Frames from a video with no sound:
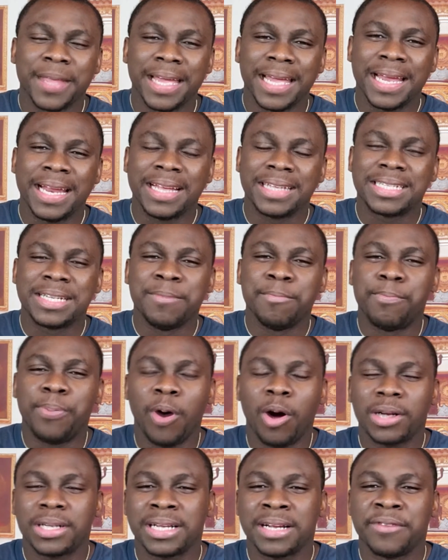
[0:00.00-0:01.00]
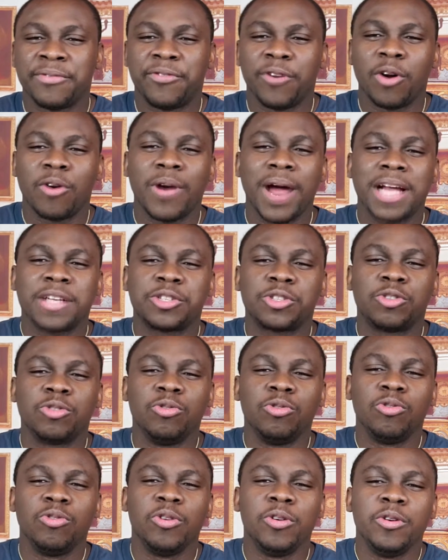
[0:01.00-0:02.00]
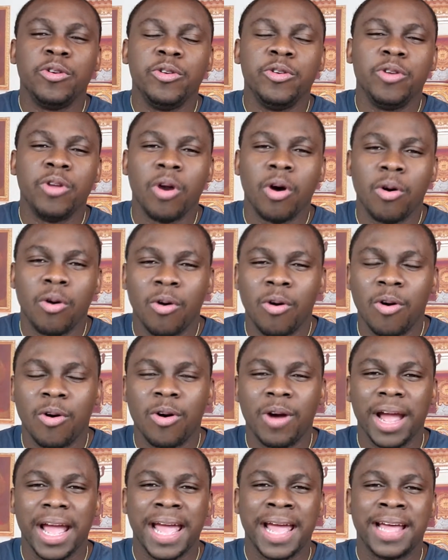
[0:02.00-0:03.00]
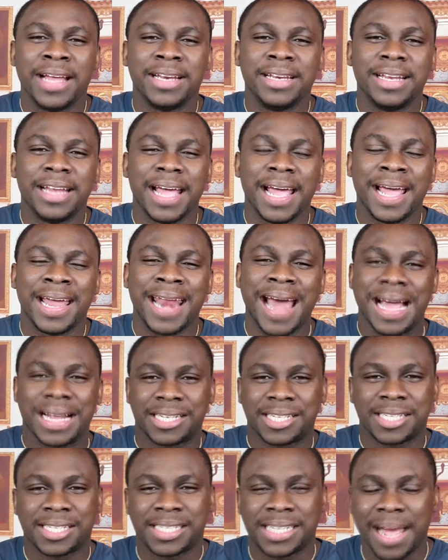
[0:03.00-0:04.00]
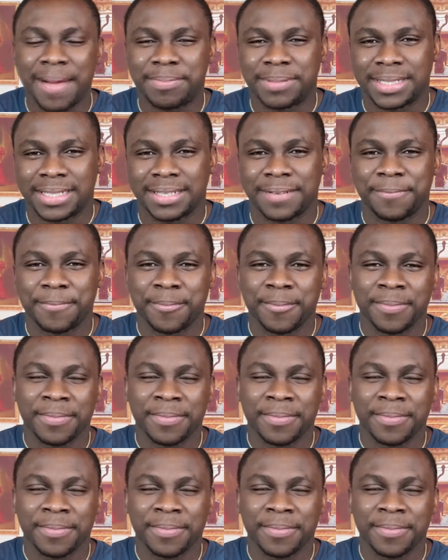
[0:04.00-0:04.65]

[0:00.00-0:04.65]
it is important for us to know and accept